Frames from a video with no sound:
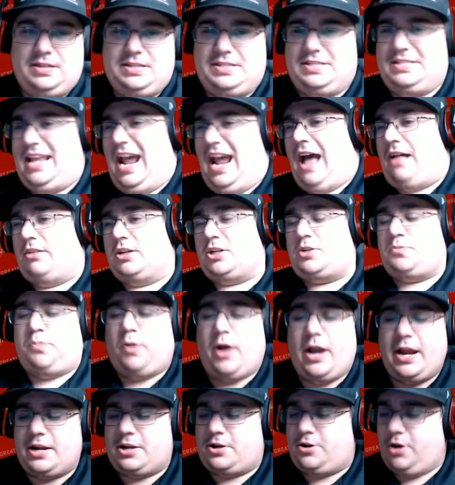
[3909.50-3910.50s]
Dallas
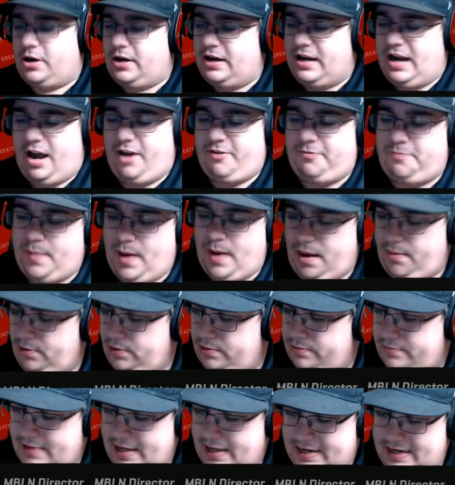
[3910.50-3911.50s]
played good enough,
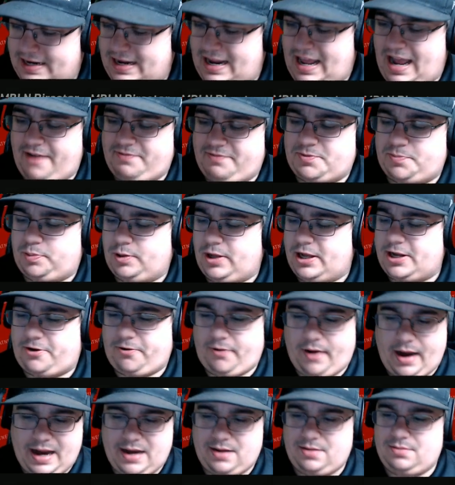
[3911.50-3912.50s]
Bomber. They didn't have to play
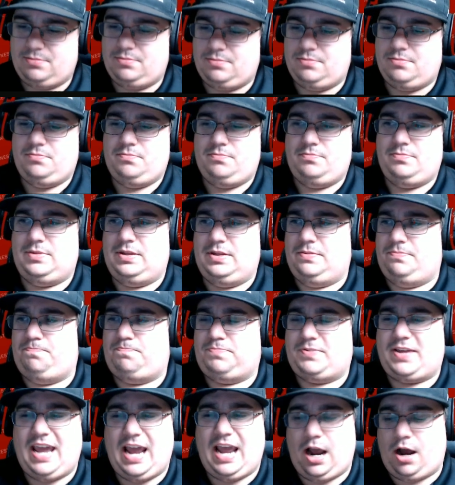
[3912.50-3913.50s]
great. The
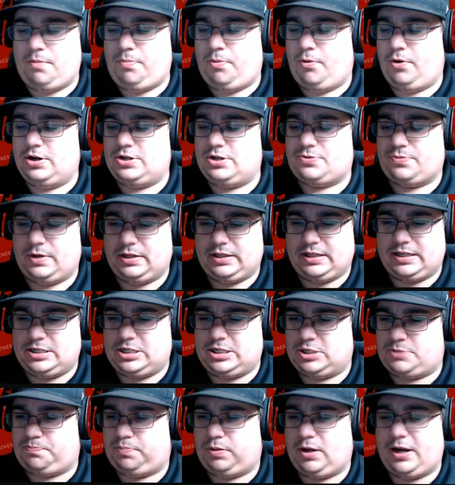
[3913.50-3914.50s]
Cowboys really
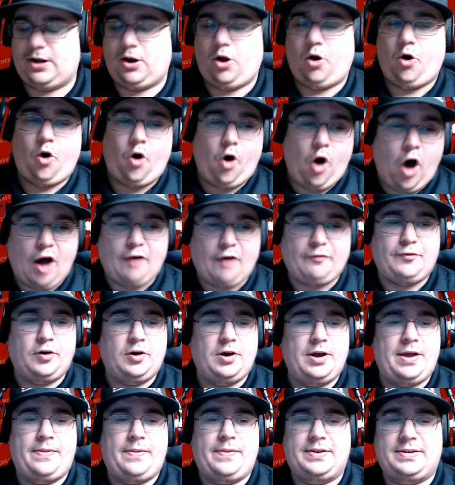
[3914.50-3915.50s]
just played
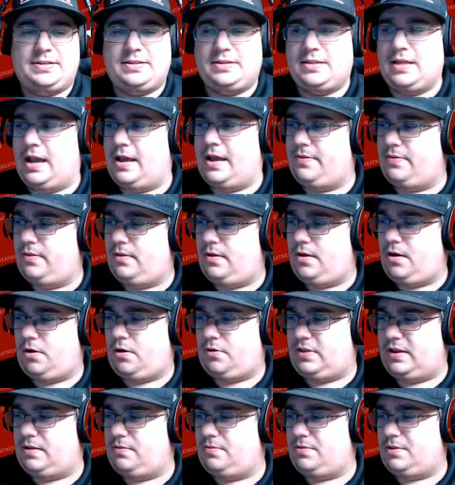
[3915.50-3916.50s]
awful, and the
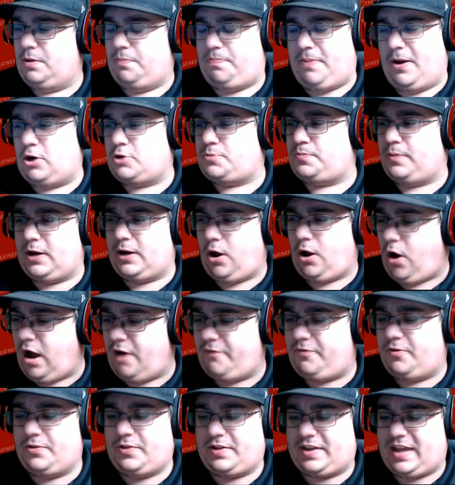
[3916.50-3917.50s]
Bears played
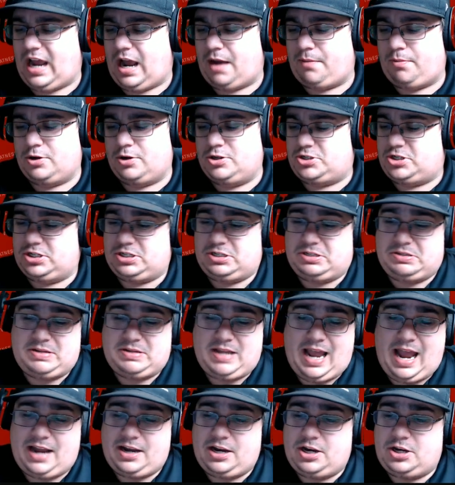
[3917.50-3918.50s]
awful, and the Cowboys just
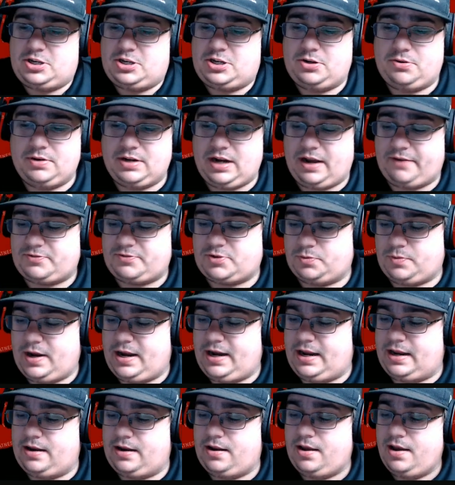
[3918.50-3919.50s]
had to do enough to
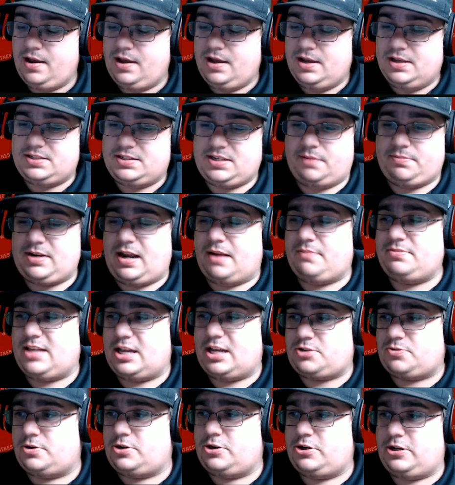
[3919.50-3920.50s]
win, and sometimes
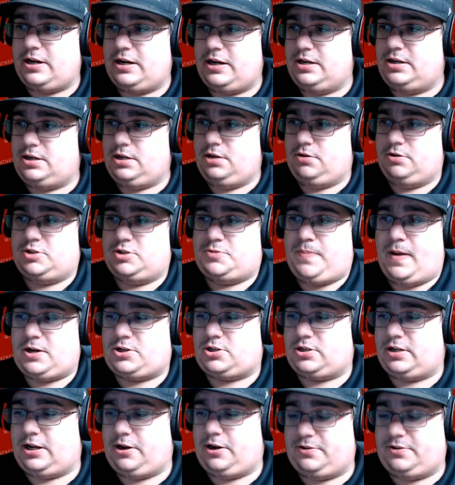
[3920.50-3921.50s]
that's what you need to do,
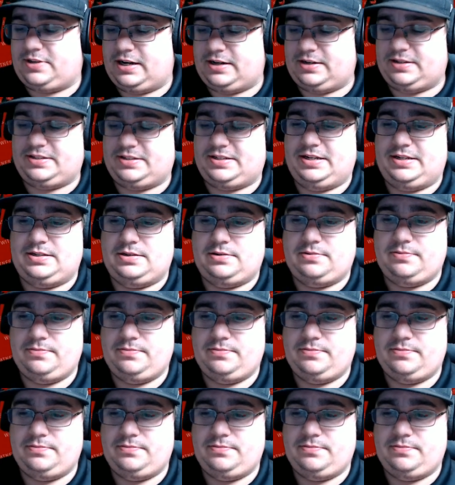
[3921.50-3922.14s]
especially here at the end of the season.